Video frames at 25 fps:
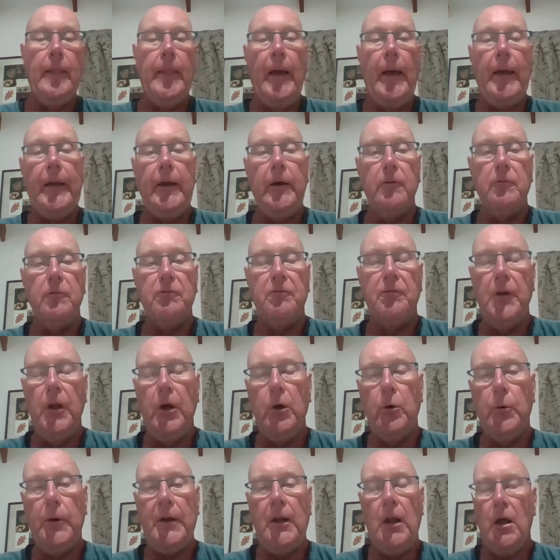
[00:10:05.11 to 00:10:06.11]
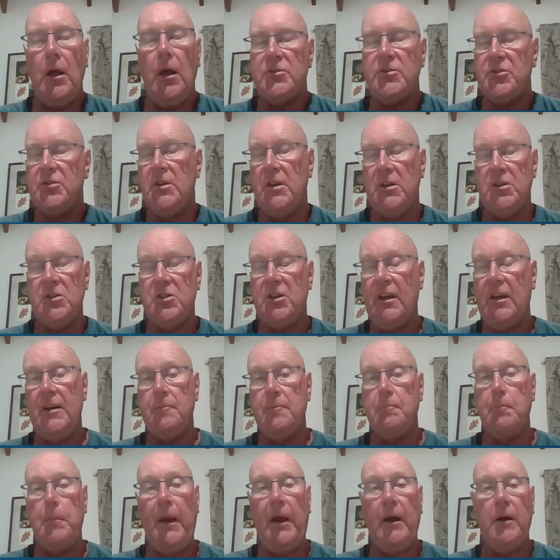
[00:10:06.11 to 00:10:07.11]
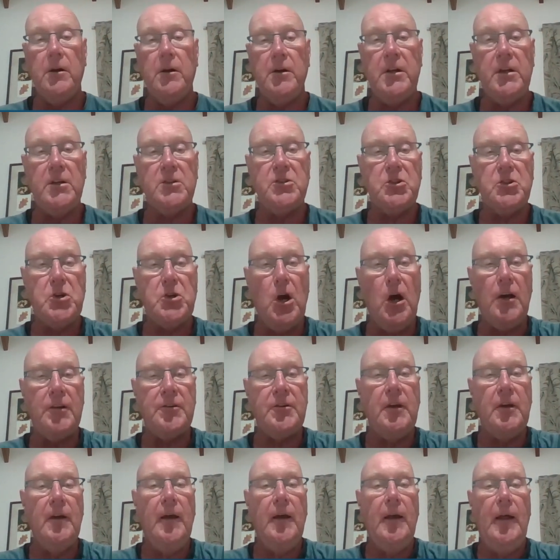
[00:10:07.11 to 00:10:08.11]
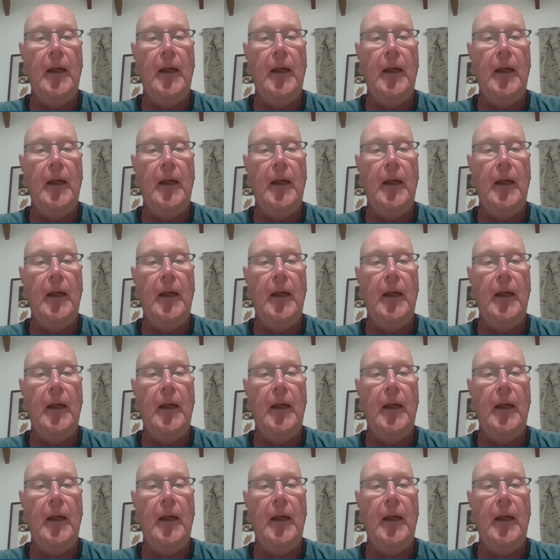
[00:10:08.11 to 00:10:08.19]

they get fluid loss, their skin barrier is shot.